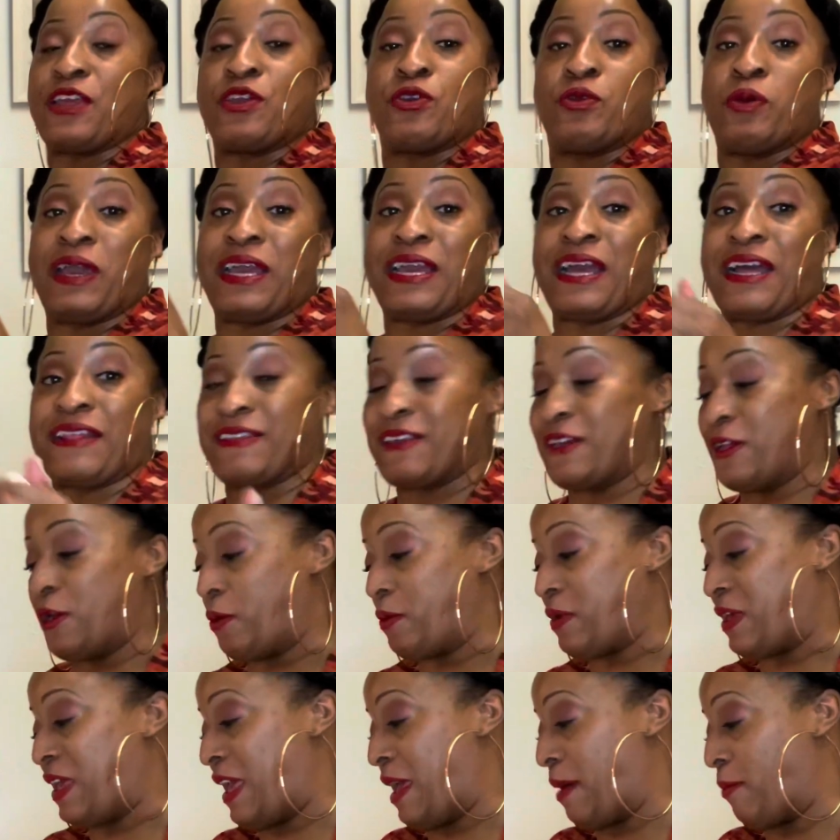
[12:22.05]
You ain't got to get on
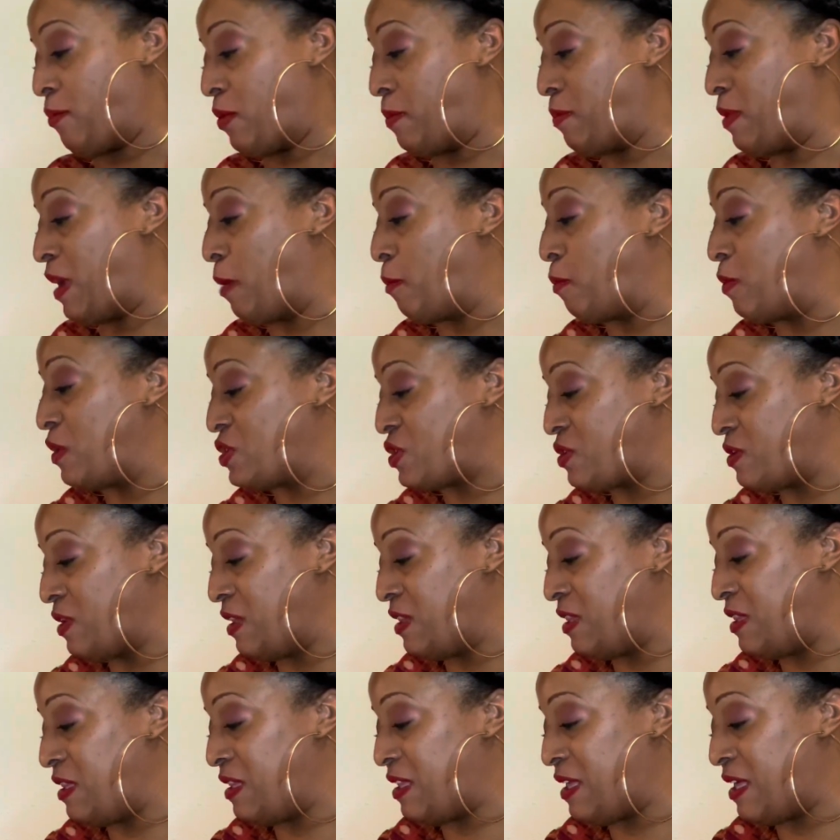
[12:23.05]
camera, but I want you to
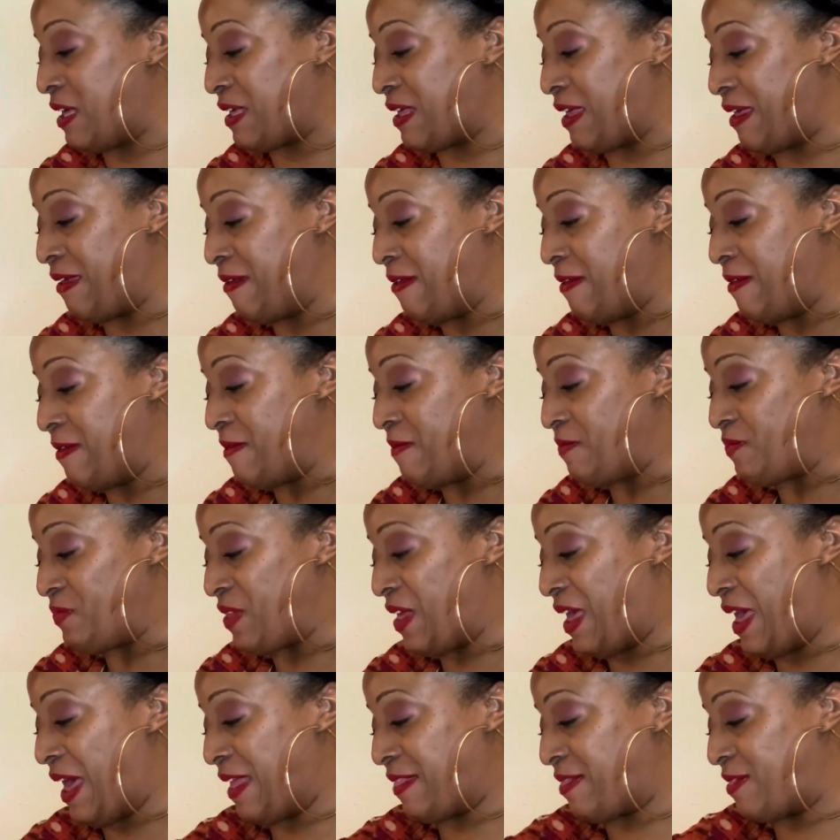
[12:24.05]
look
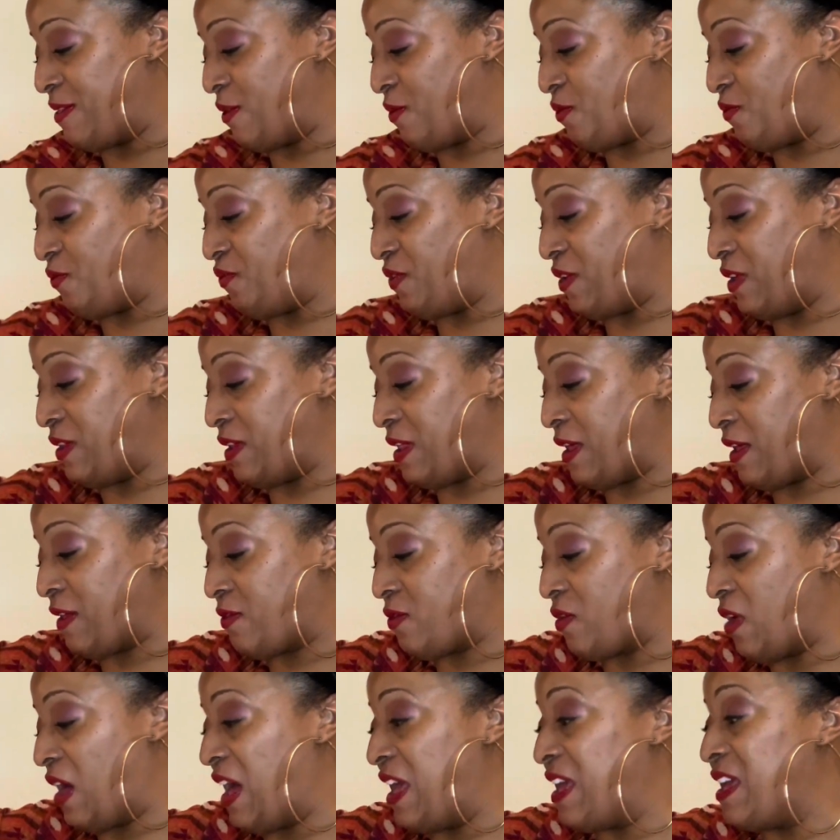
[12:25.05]
at this filling.
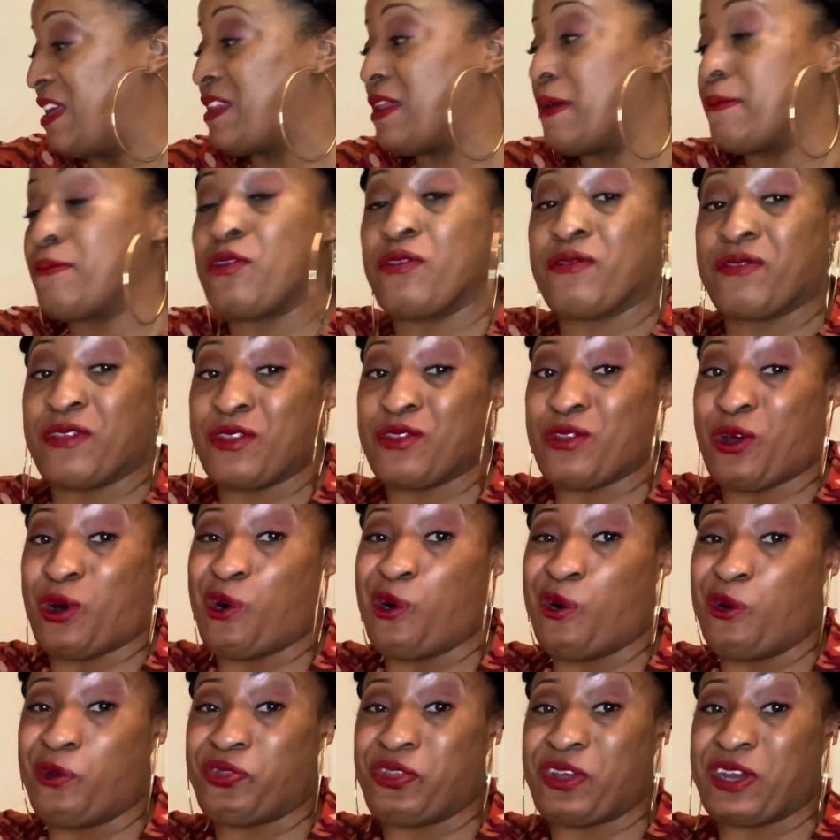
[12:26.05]
So I ended up using the
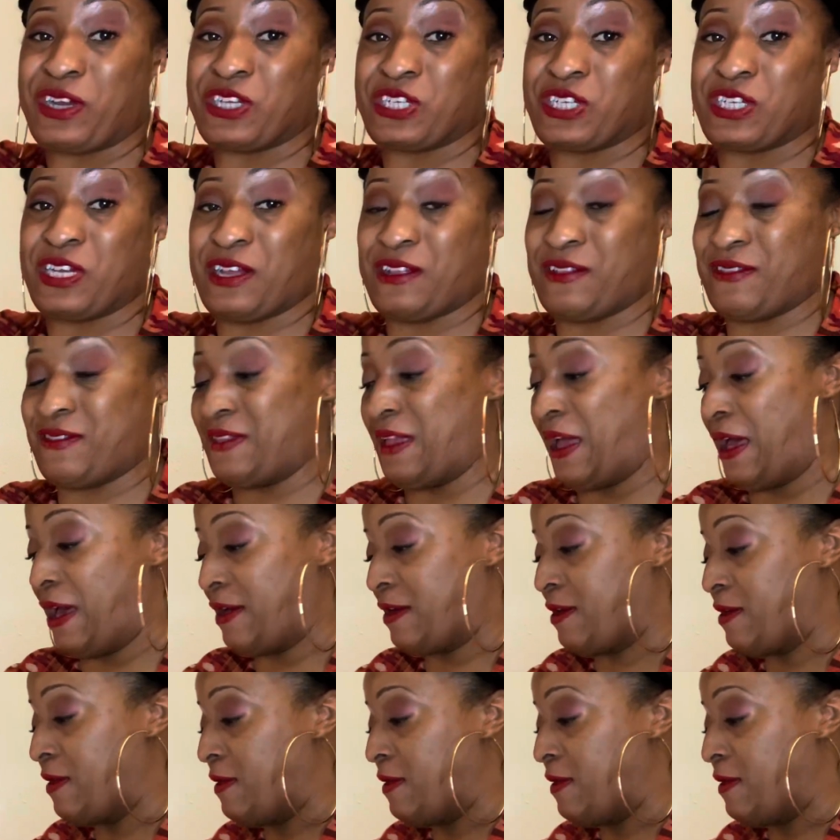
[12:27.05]
whole thing of chicken stock.